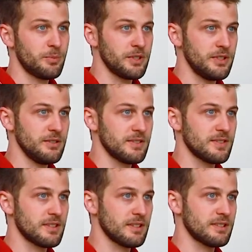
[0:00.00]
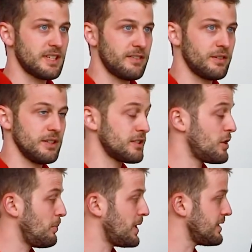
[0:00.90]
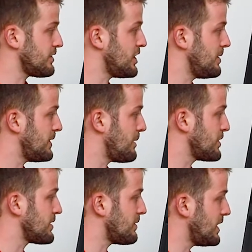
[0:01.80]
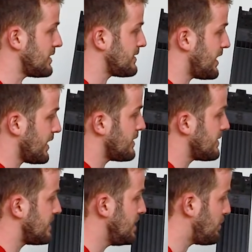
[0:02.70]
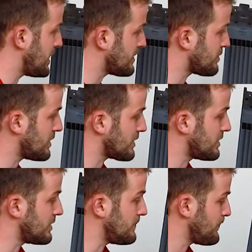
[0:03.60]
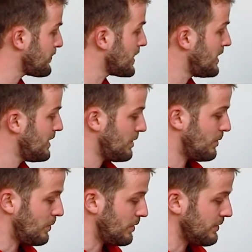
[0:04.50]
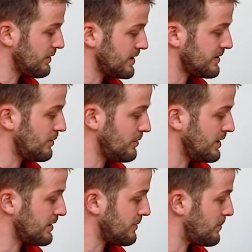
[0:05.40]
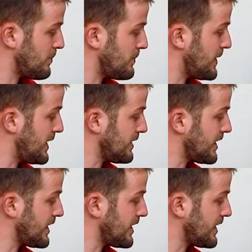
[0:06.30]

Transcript: produced several complex shape demonstrators like the seat bag structure or the solar panel